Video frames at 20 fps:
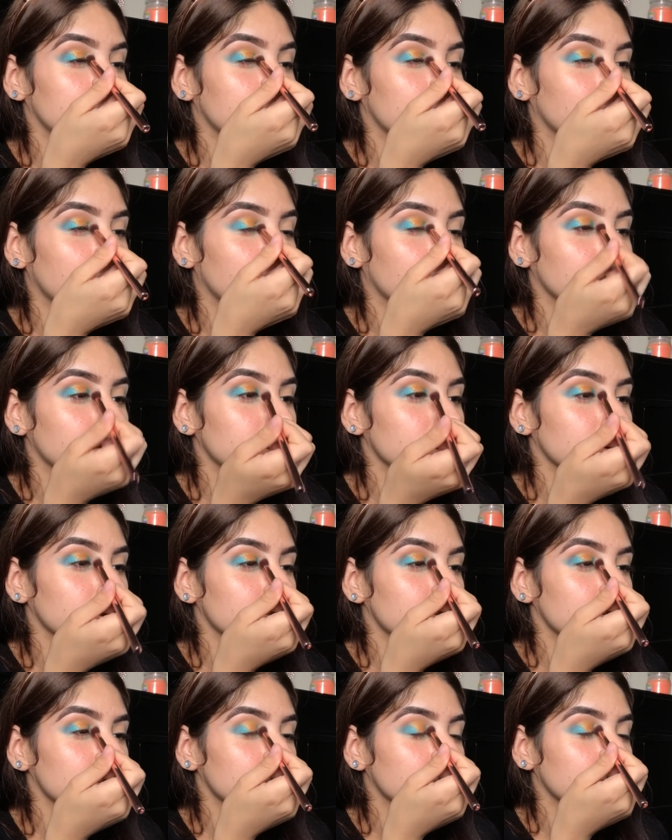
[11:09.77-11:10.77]
kind of do the
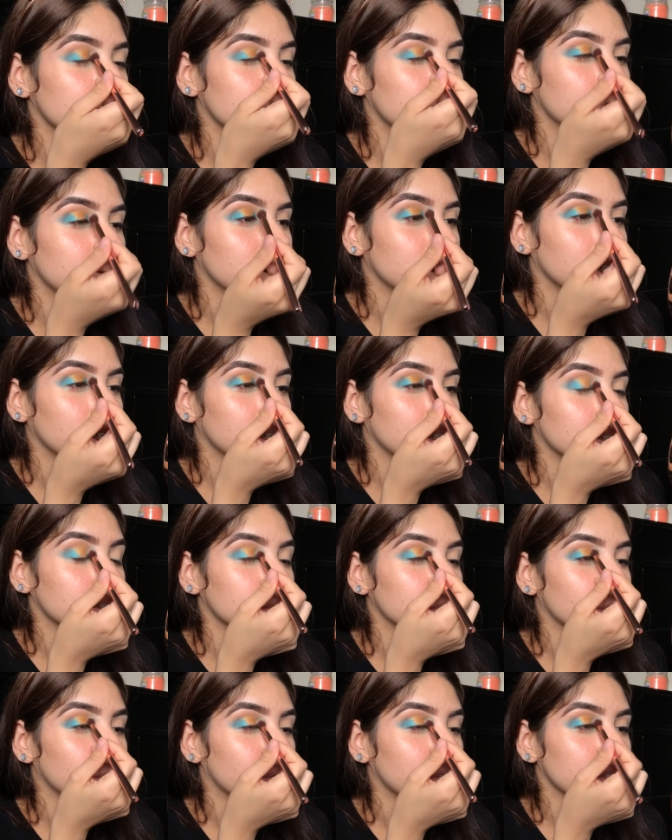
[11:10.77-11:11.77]
same thing
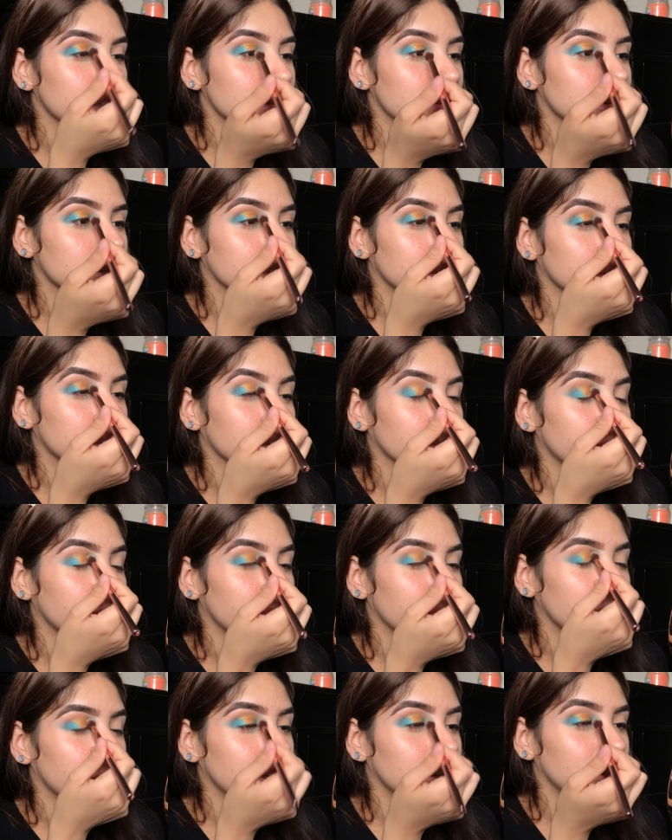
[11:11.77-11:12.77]
towards the
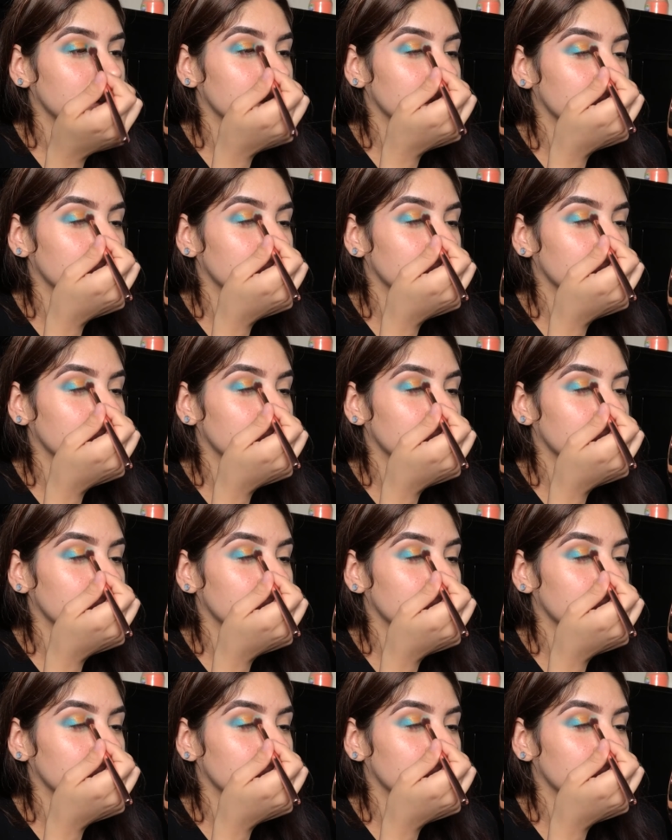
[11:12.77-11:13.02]
front.